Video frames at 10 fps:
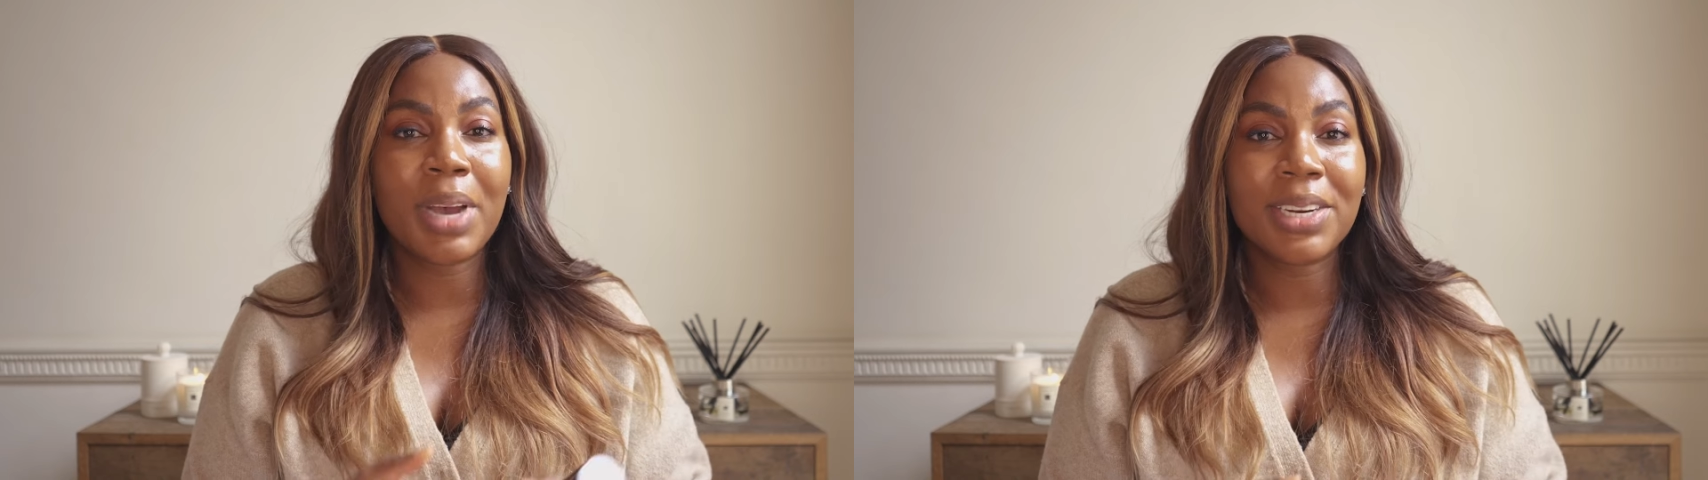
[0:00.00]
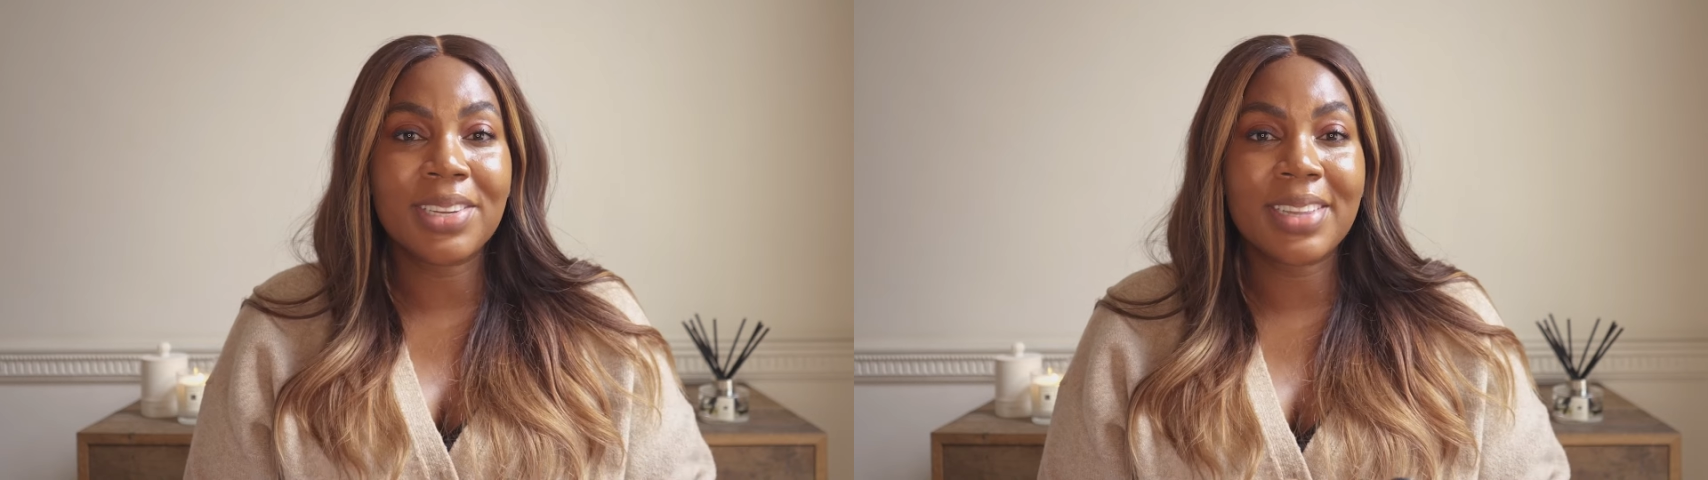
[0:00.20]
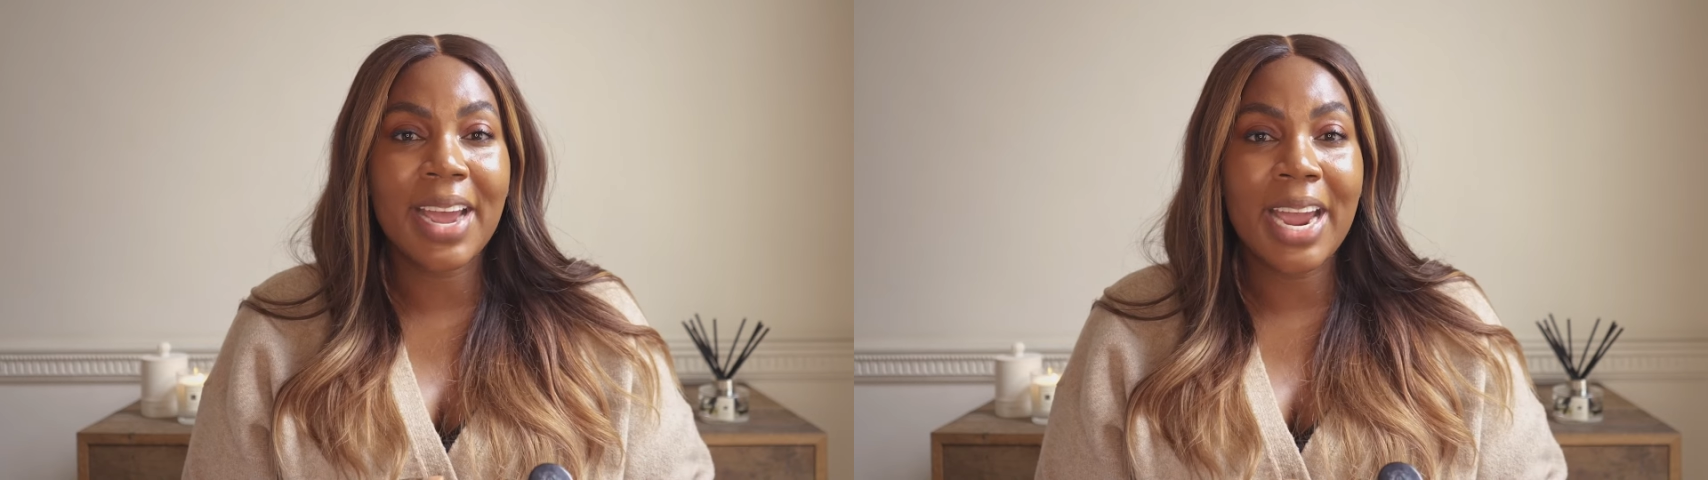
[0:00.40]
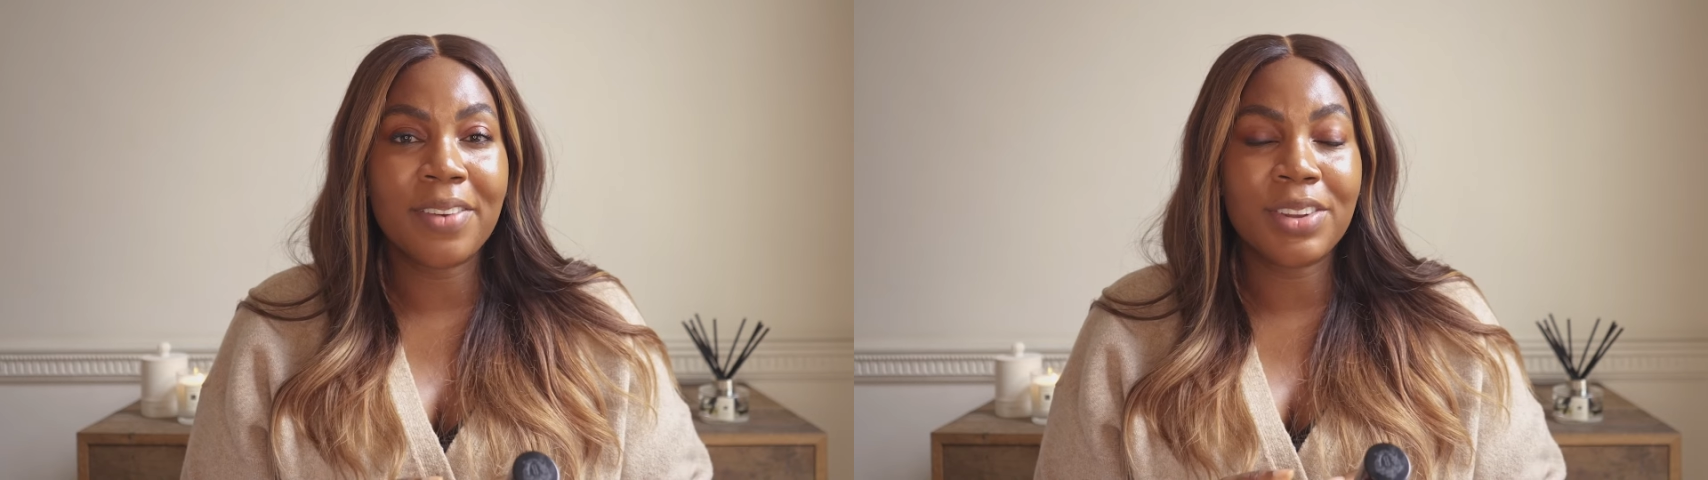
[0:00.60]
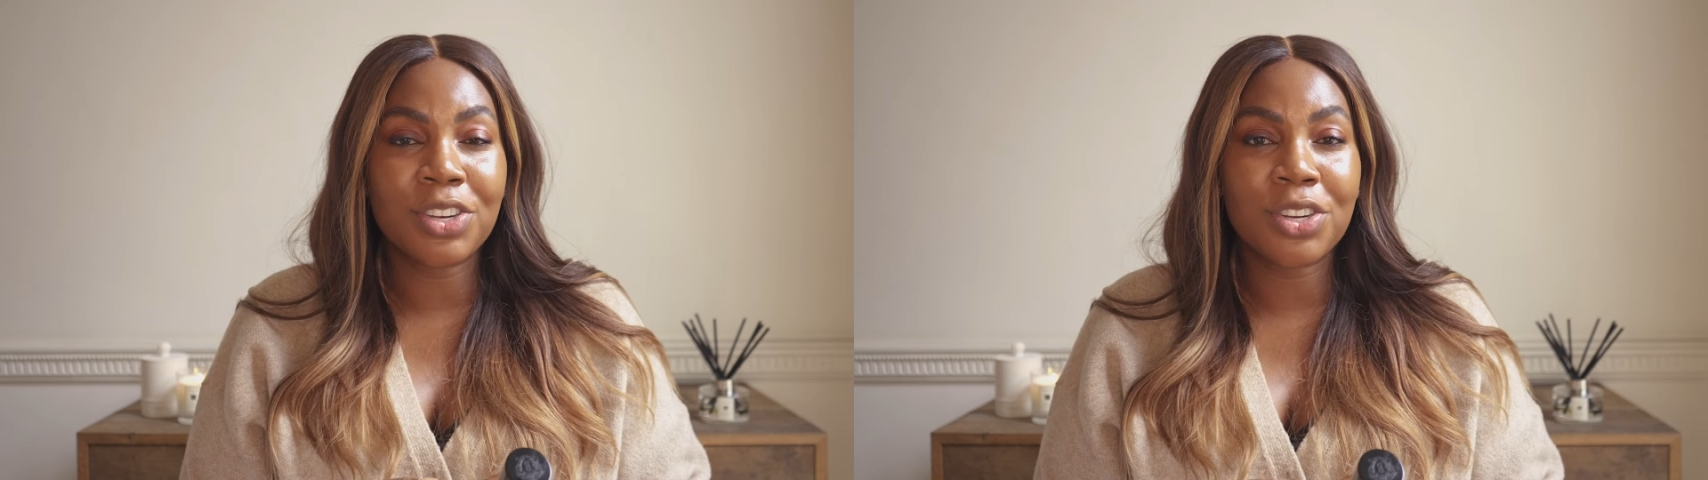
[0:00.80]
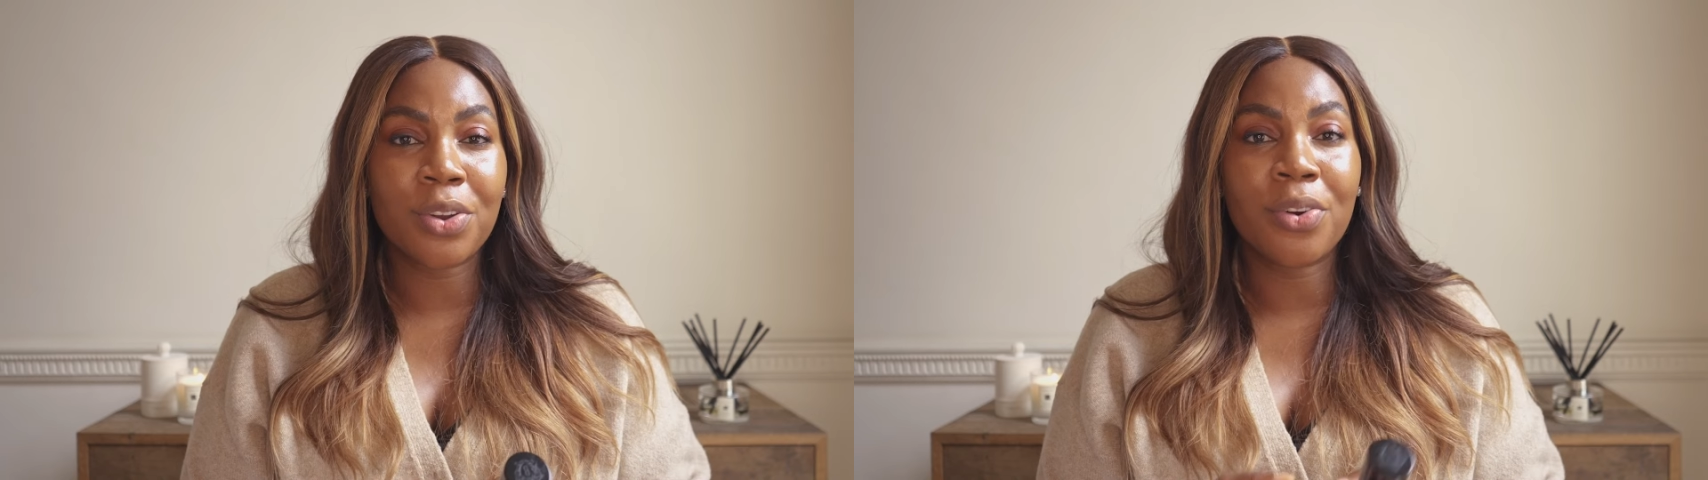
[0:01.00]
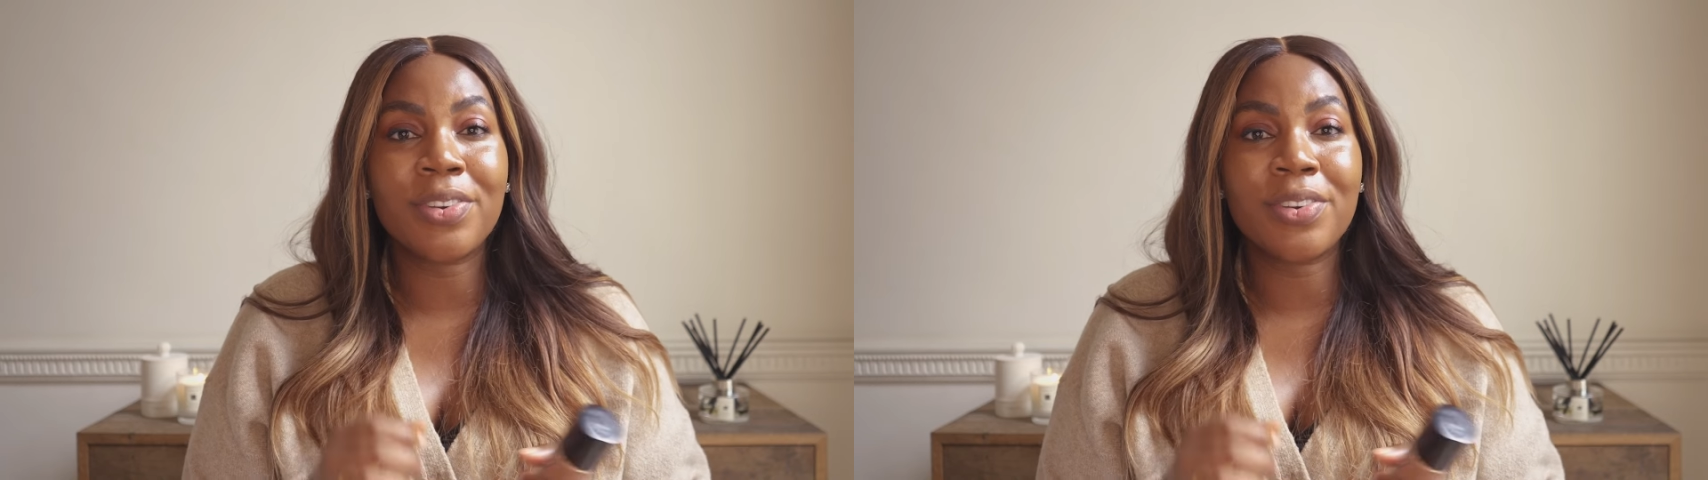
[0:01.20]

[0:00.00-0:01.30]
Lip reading: matches that area too,